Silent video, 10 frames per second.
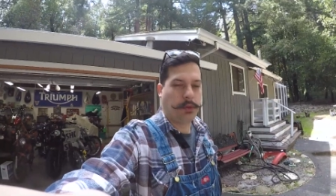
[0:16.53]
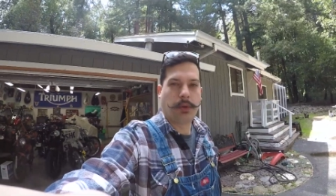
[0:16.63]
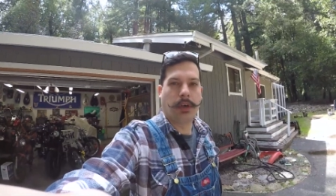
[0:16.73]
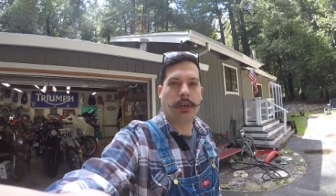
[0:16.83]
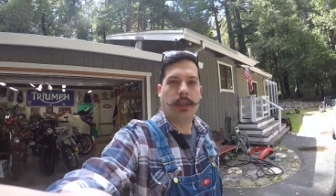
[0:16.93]

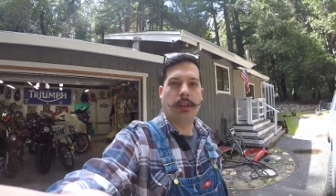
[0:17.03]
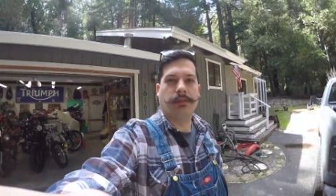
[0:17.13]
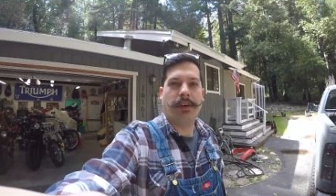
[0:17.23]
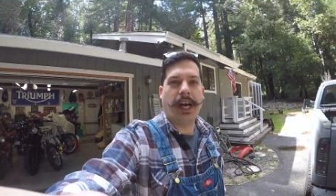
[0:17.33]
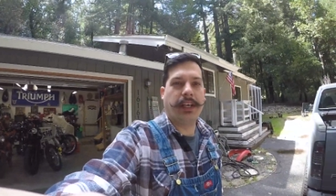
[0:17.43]
for the
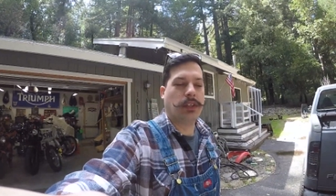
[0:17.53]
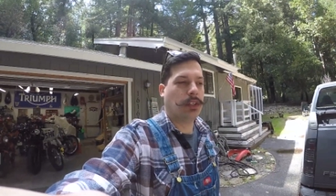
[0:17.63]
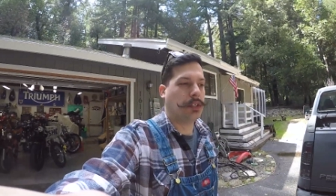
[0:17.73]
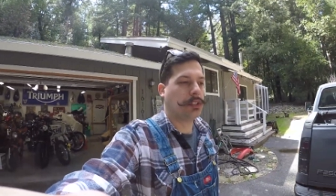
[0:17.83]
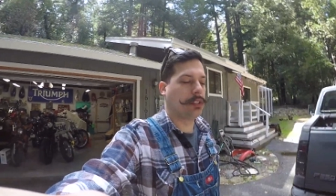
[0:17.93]

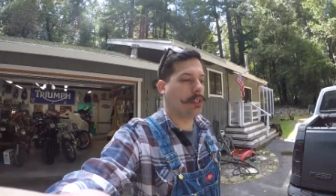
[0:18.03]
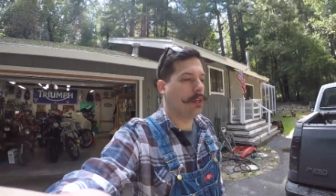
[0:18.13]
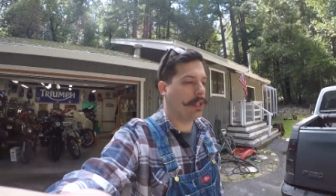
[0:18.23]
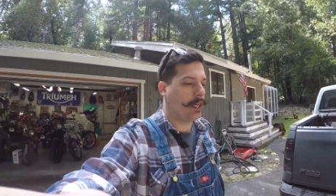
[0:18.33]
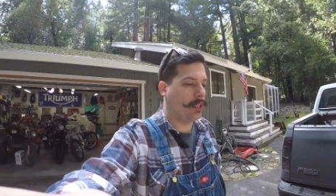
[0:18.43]
finals and
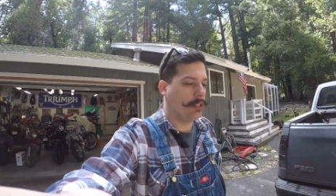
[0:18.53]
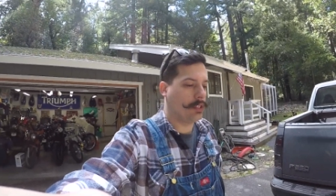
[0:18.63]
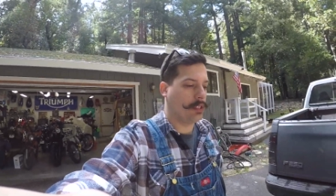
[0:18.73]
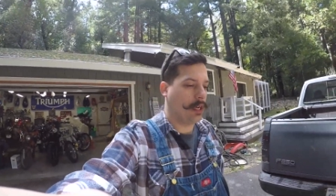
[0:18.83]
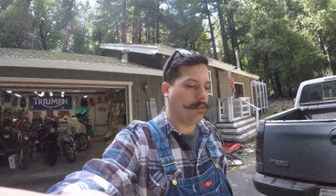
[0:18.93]
all that good
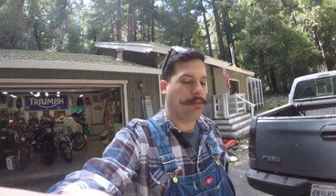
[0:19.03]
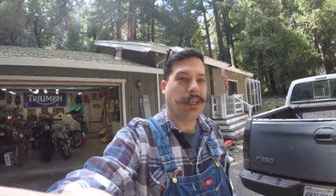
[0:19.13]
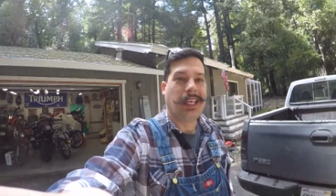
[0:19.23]
stuff.